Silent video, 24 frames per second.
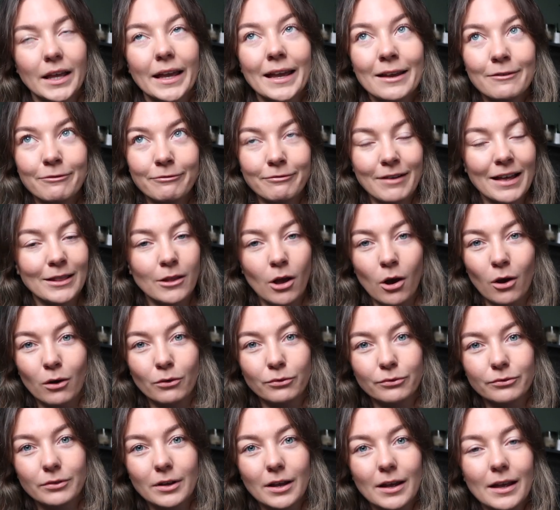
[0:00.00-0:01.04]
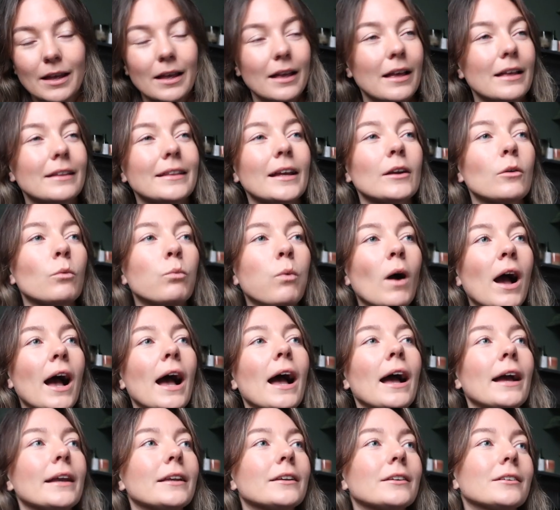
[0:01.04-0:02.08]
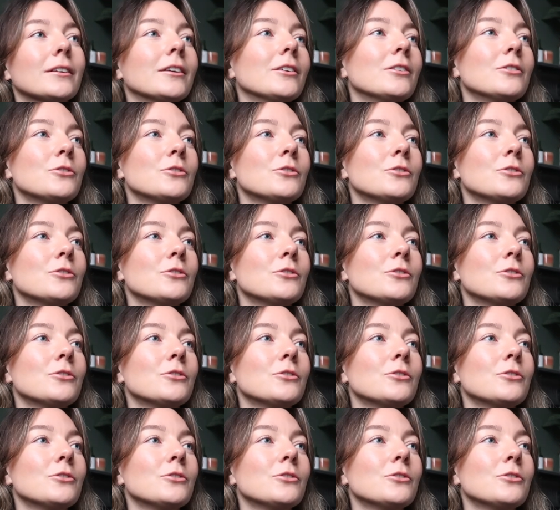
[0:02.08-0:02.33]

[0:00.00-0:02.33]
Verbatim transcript: It fell off. Like, why,